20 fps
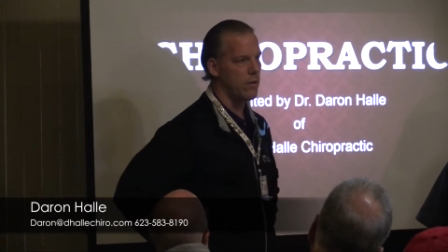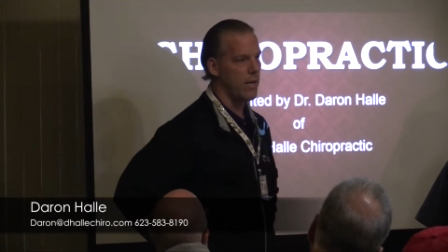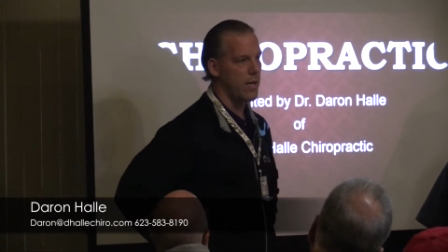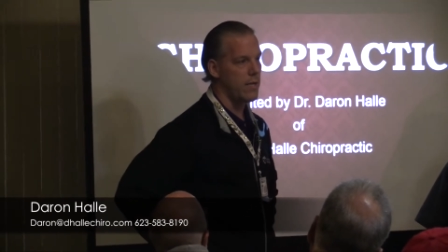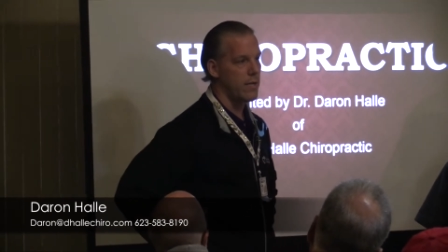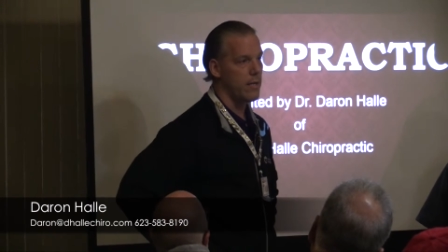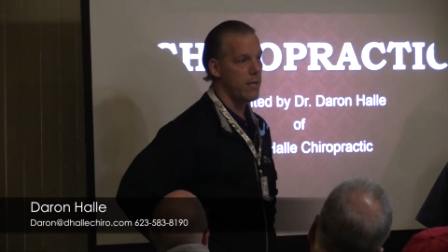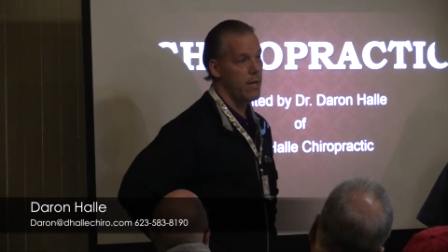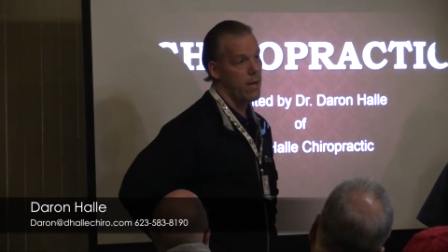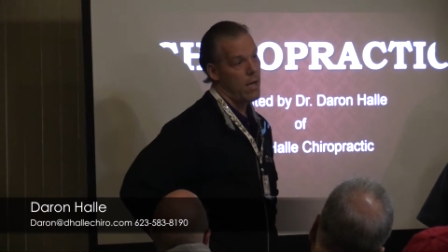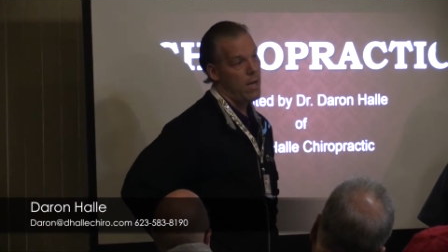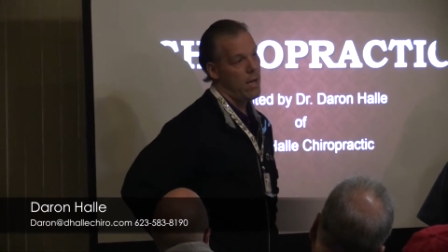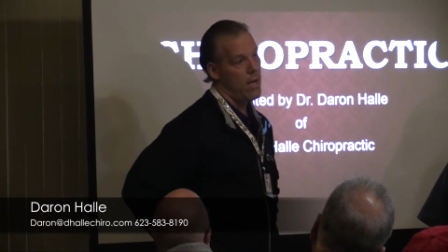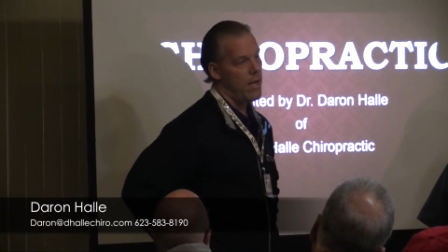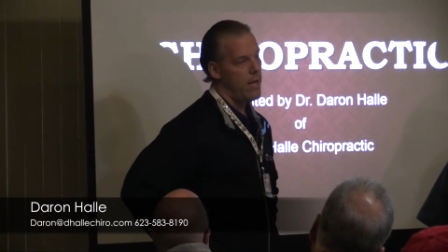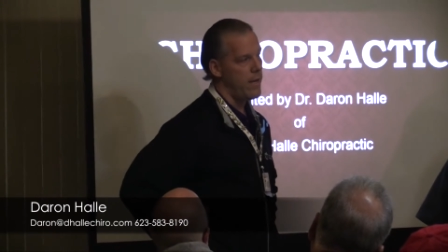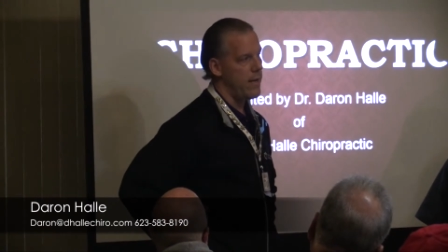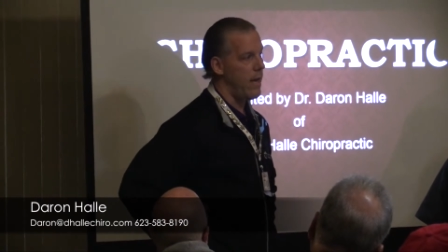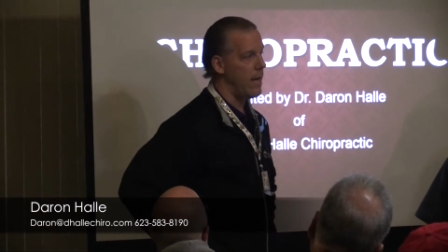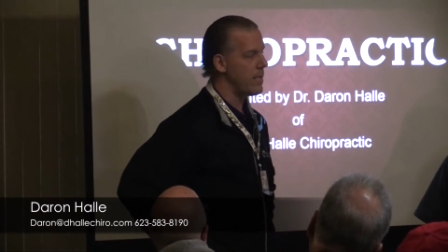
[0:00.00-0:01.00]
And I said,
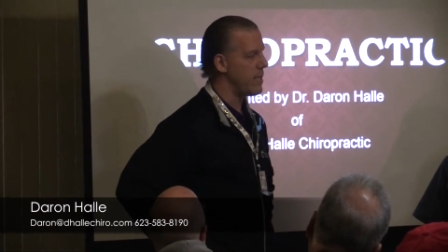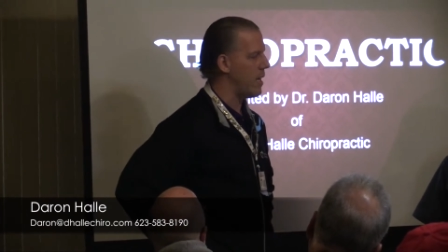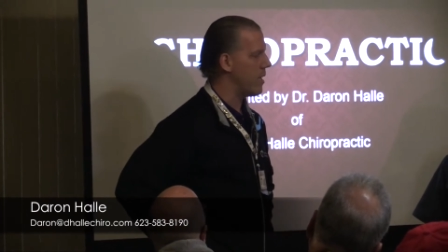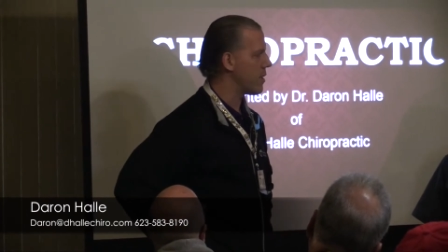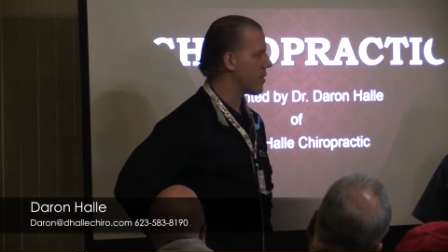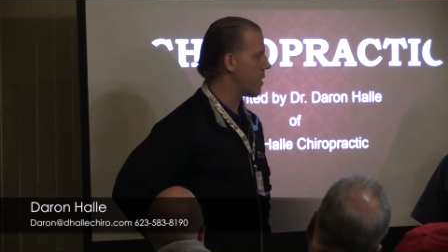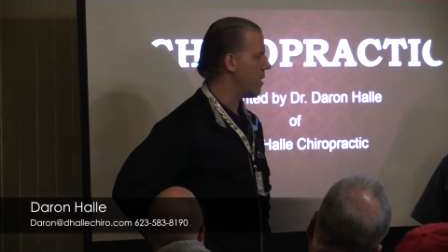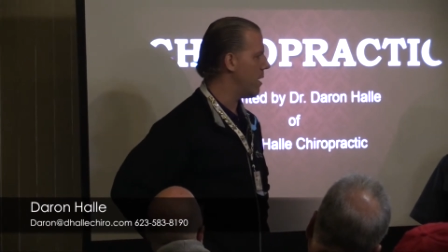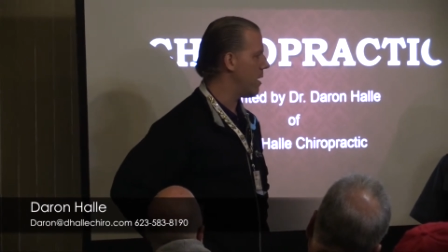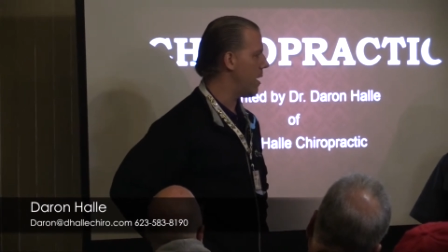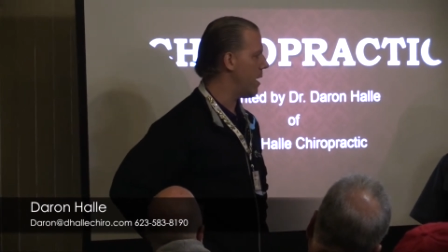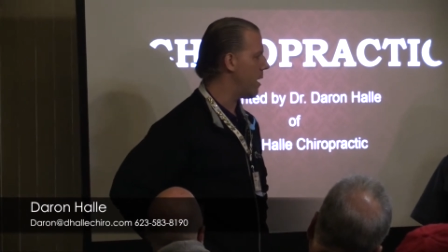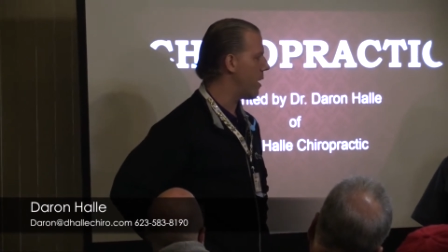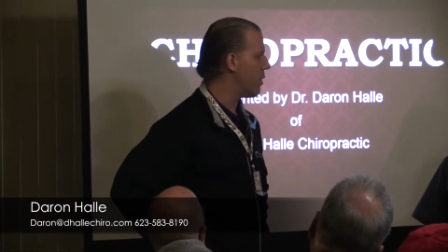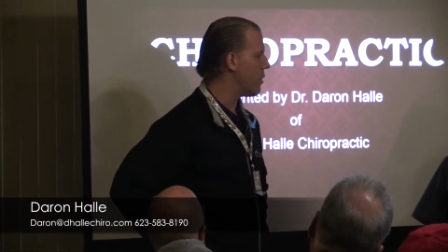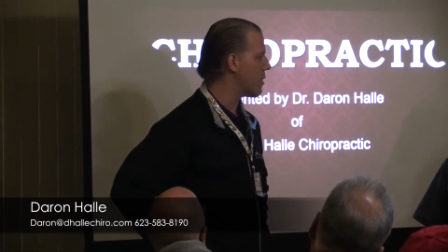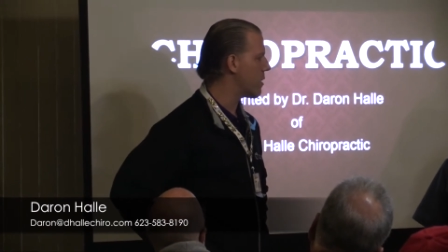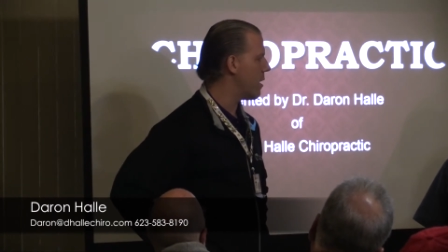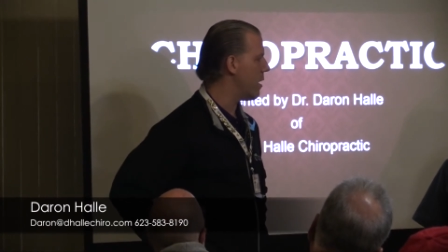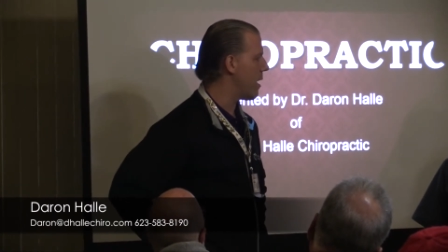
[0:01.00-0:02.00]
yeah, sounds good. He
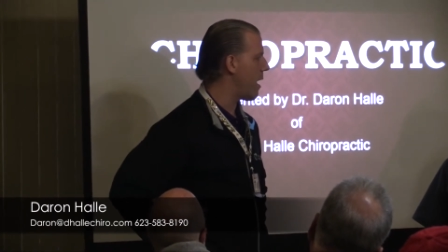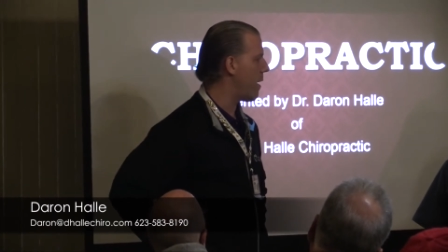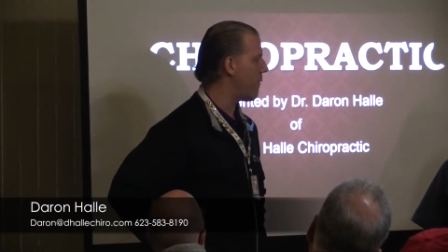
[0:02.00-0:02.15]
goes, good,